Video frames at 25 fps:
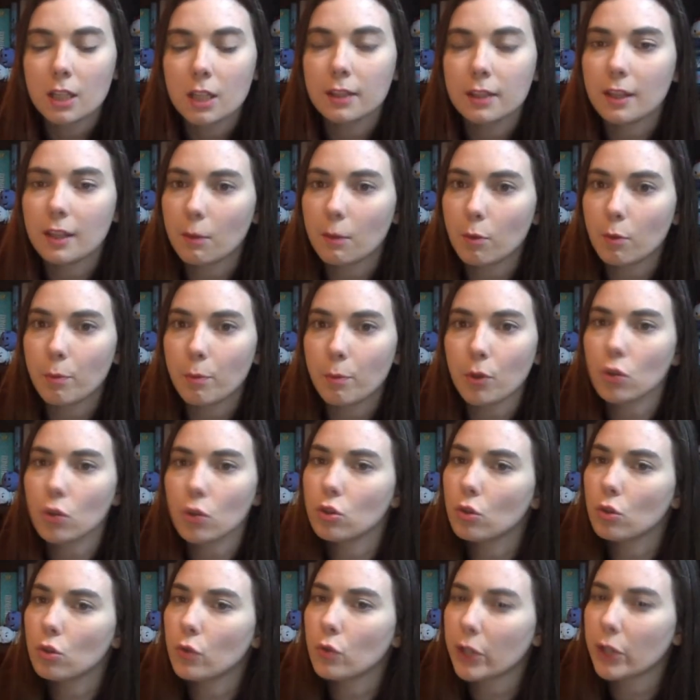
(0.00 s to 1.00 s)
They were books
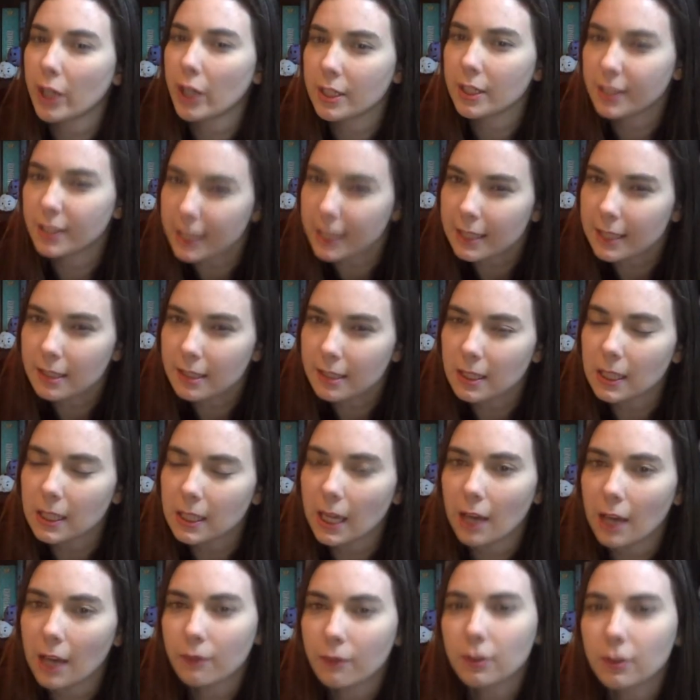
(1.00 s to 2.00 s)
though that I didn't
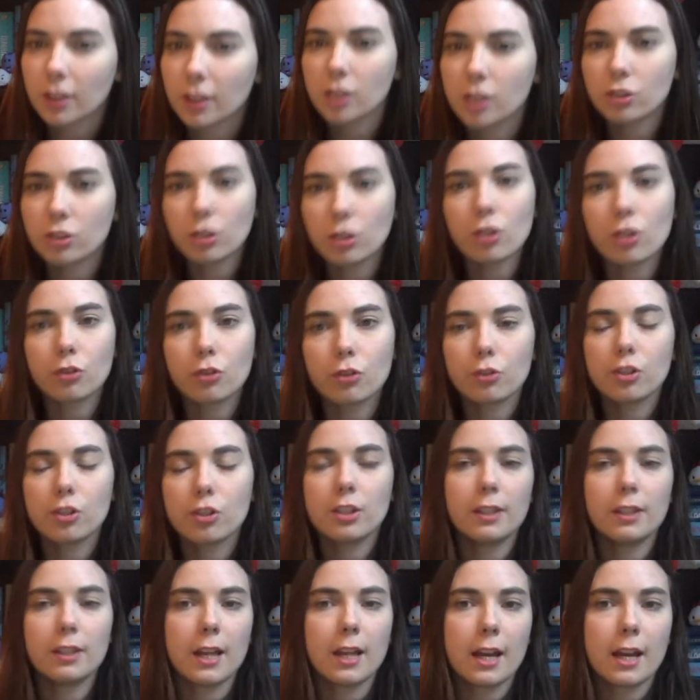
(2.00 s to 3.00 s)
DNF, that I stuck through to
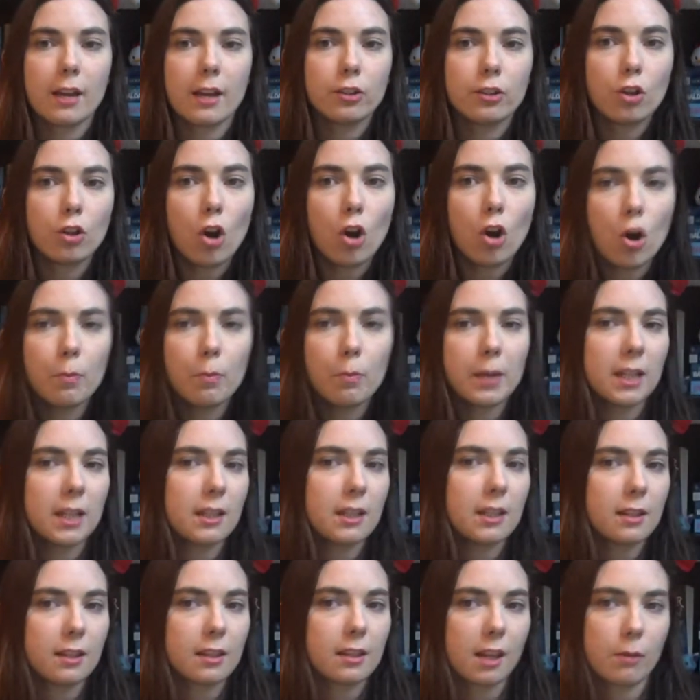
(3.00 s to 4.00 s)
the end,
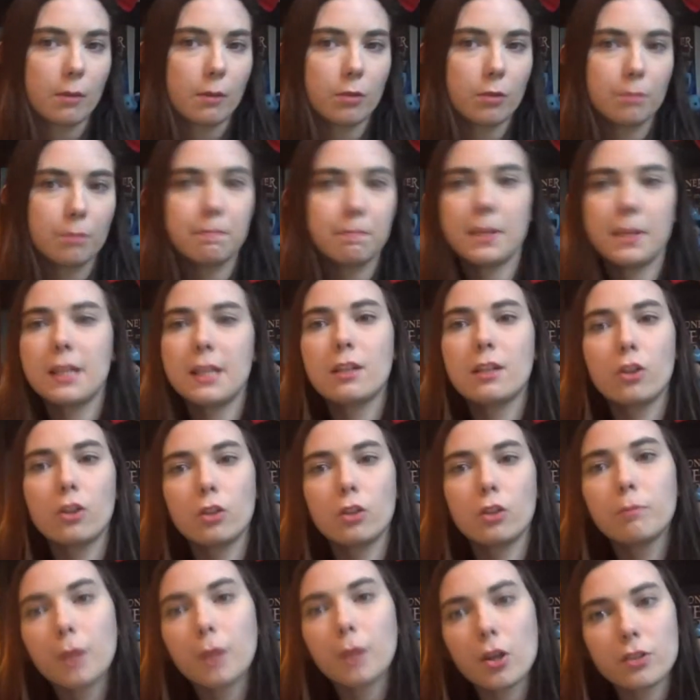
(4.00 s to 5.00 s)
hoping that they would be
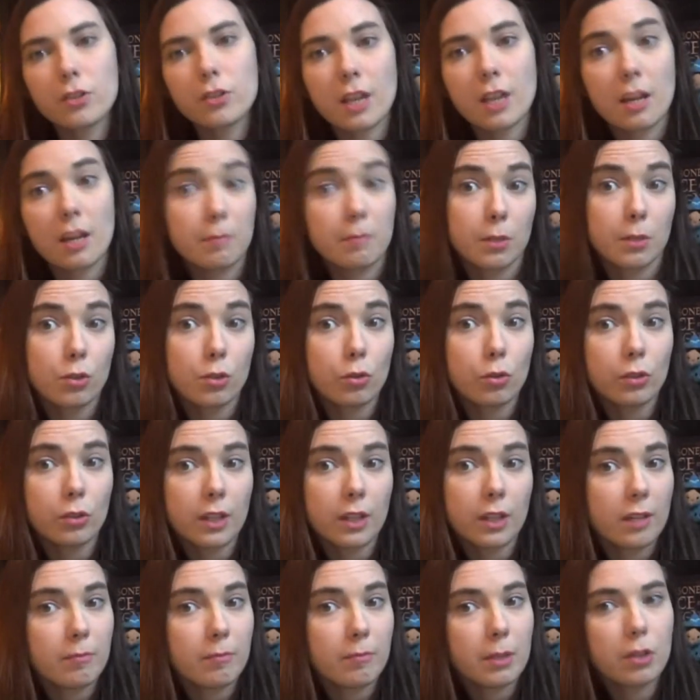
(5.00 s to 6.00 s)
good because I had been told they
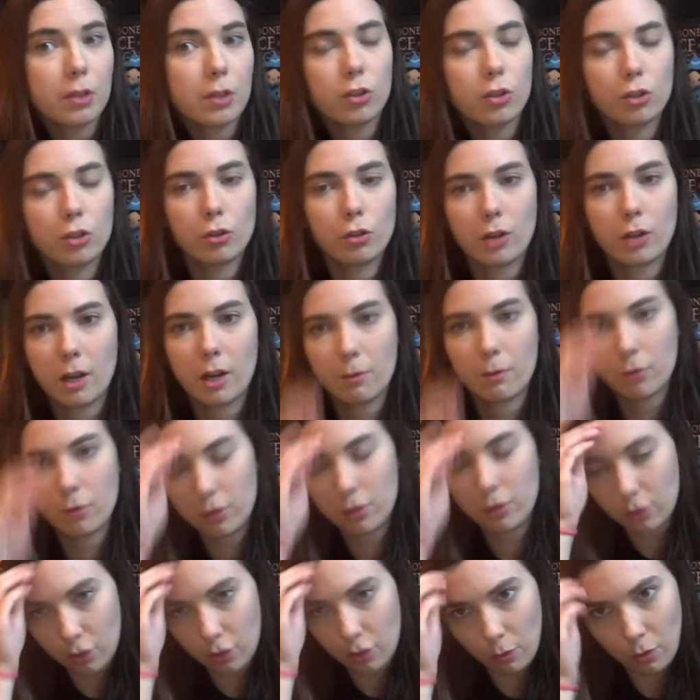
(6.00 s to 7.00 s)
had been good or I
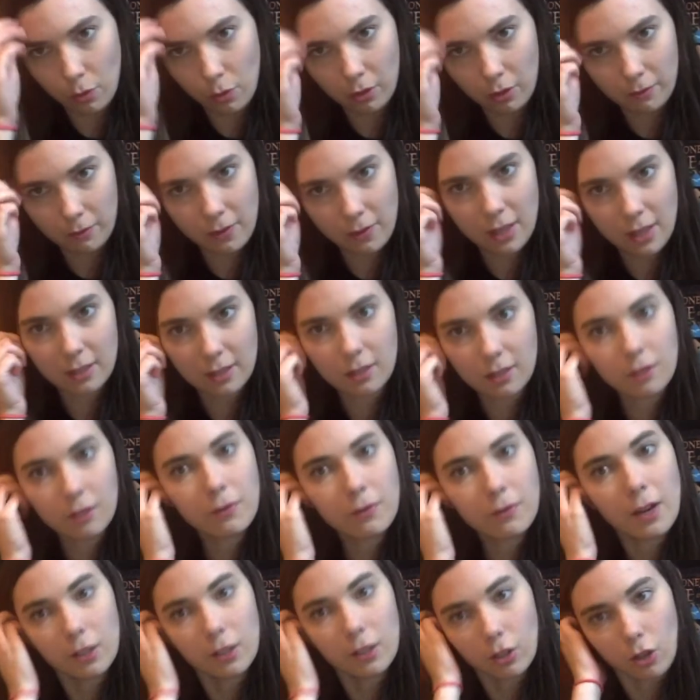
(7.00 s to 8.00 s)
was somewhat invested to
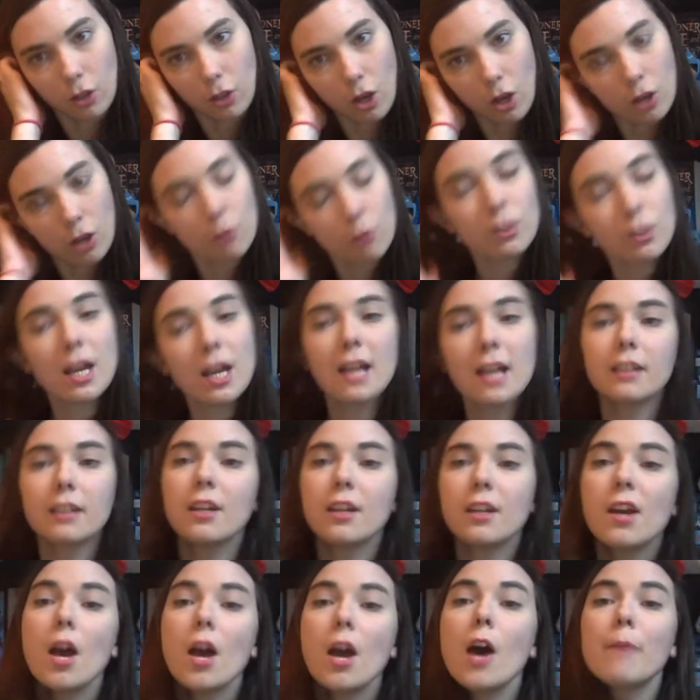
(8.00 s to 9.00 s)
find out how it would end,
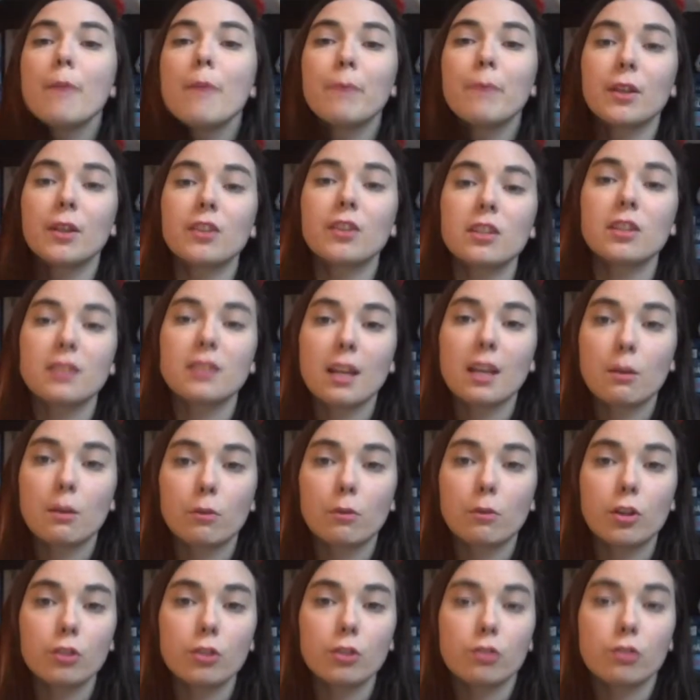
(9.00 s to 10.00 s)
but they
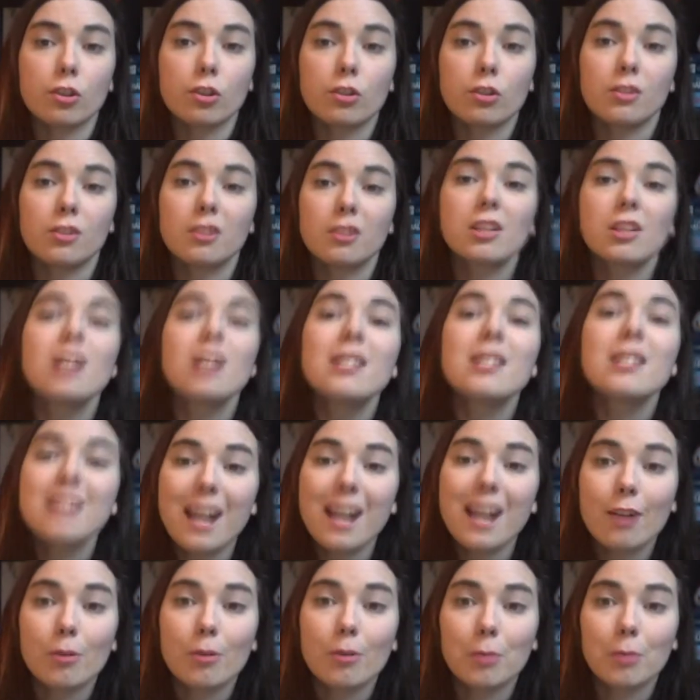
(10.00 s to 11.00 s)
were just
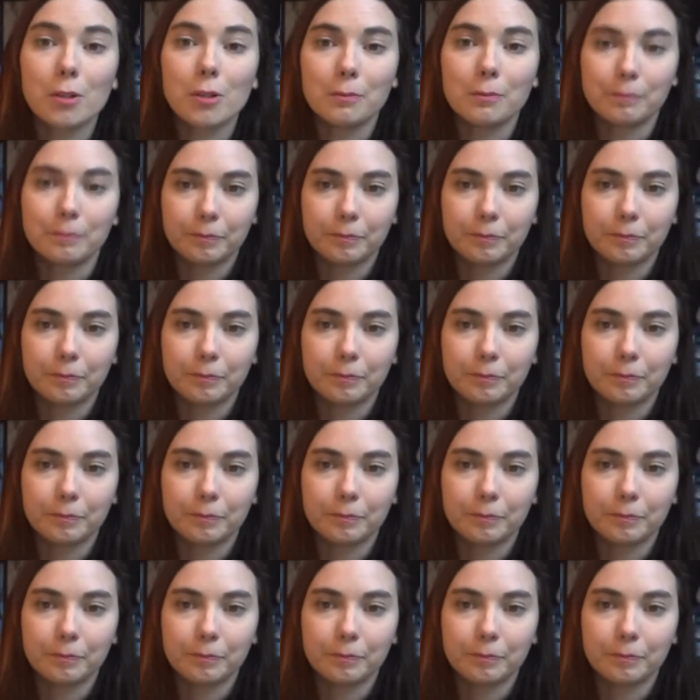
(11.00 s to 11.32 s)
terrible.